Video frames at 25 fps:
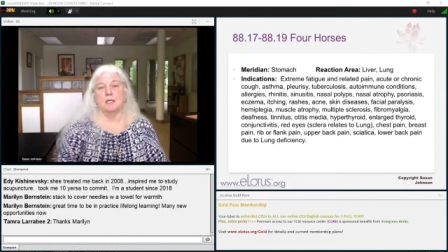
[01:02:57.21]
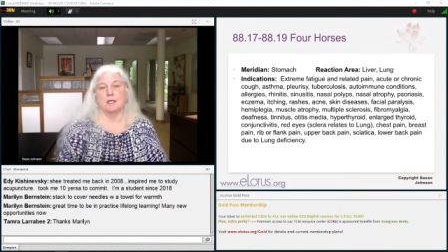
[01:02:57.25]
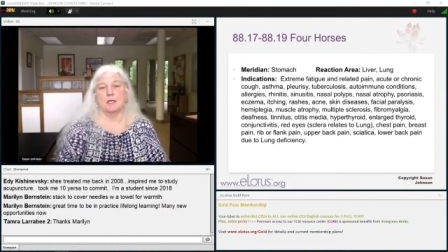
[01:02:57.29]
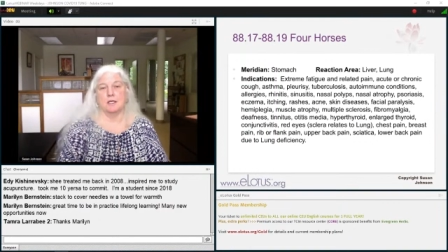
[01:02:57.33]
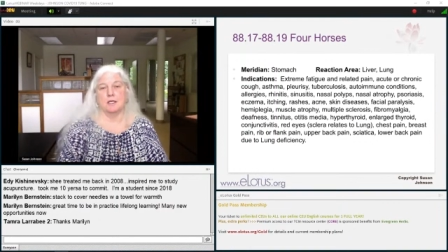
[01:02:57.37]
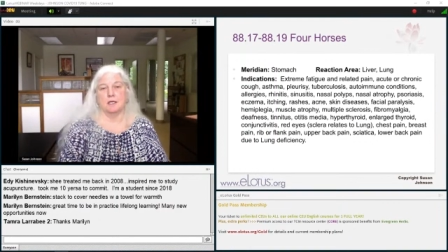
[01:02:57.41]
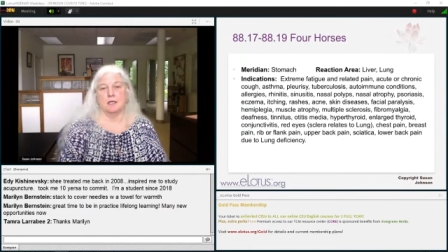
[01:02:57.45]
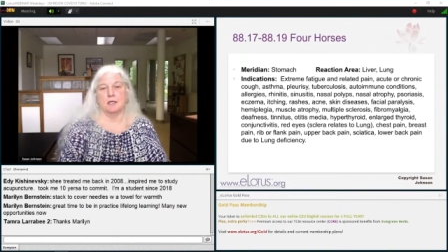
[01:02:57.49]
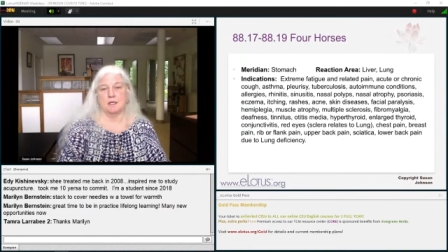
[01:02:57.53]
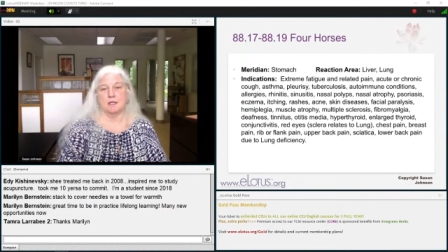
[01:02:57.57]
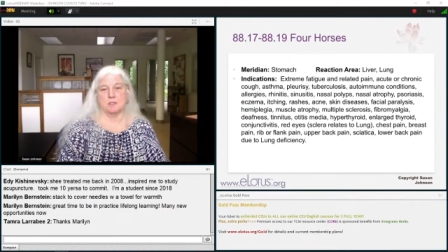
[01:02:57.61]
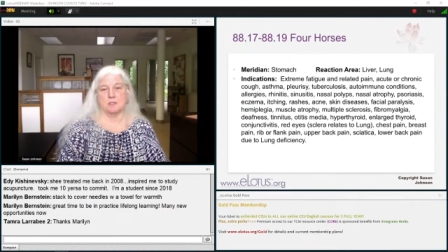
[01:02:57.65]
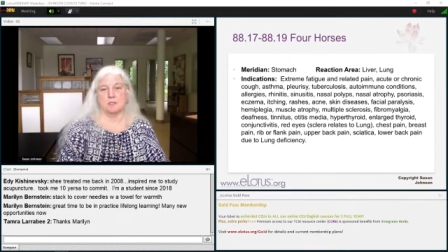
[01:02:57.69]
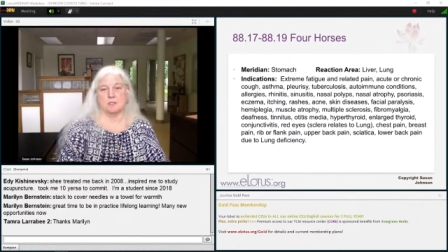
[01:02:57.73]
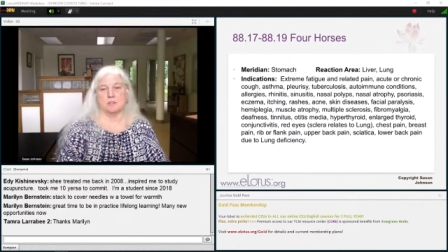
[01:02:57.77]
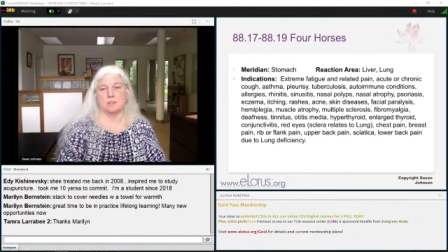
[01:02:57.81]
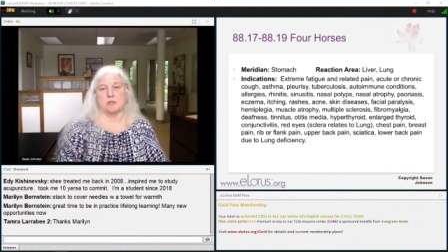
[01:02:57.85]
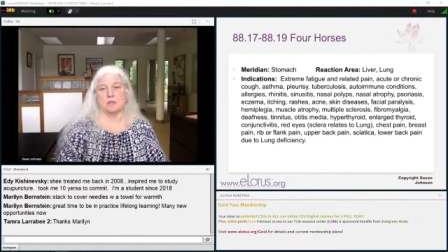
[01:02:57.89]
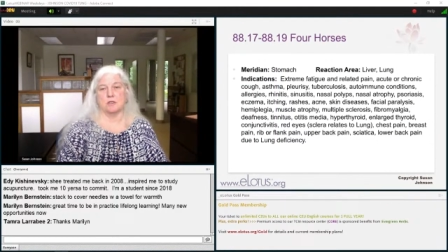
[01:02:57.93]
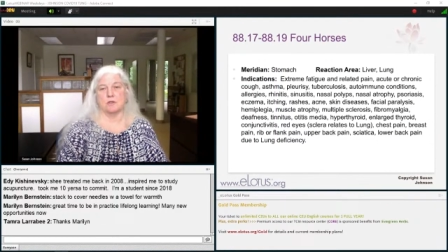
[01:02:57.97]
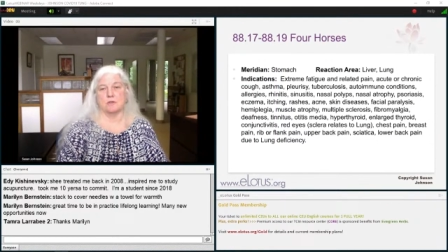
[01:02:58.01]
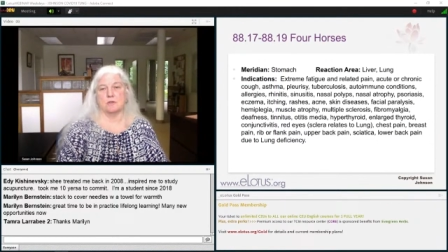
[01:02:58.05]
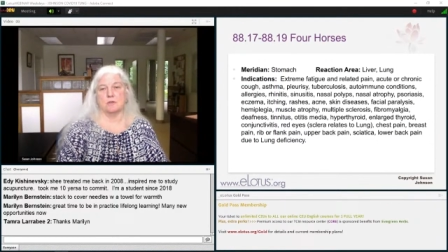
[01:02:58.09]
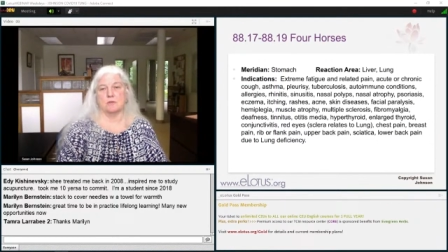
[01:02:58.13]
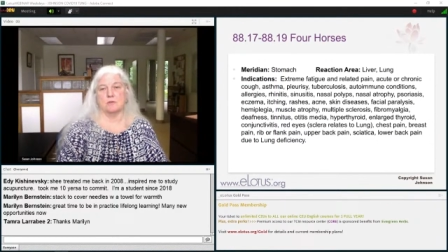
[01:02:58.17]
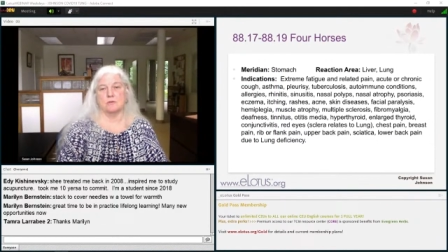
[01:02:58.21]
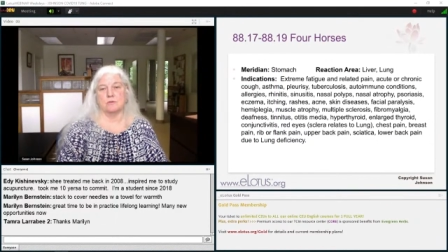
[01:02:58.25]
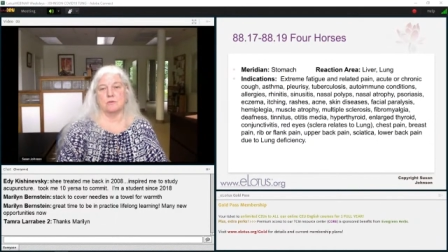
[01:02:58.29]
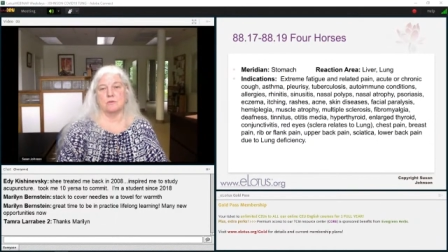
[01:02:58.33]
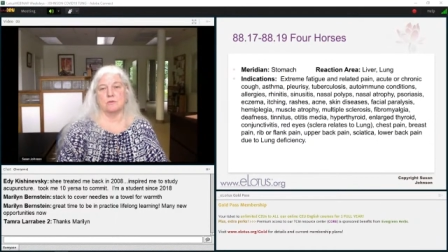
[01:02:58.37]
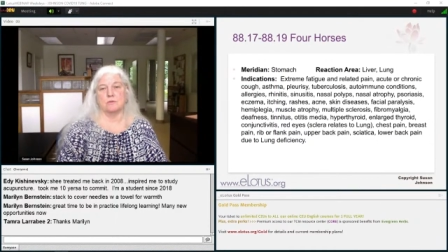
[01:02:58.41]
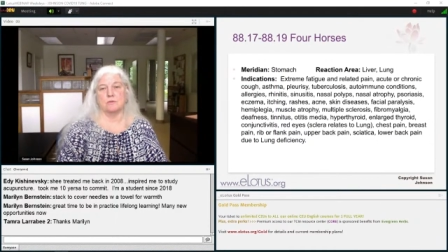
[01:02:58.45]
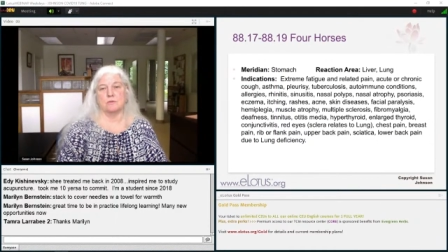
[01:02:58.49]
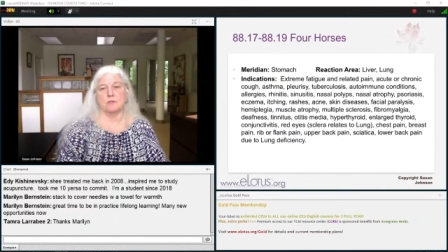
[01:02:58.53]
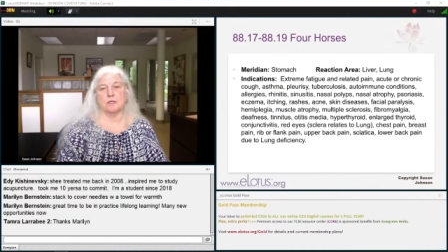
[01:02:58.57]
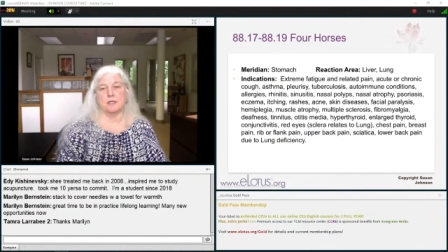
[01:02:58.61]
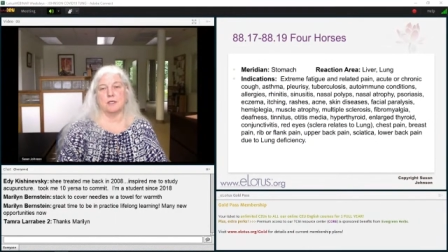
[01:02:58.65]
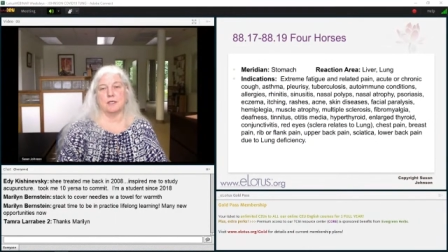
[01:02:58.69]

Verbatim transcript: Uh, so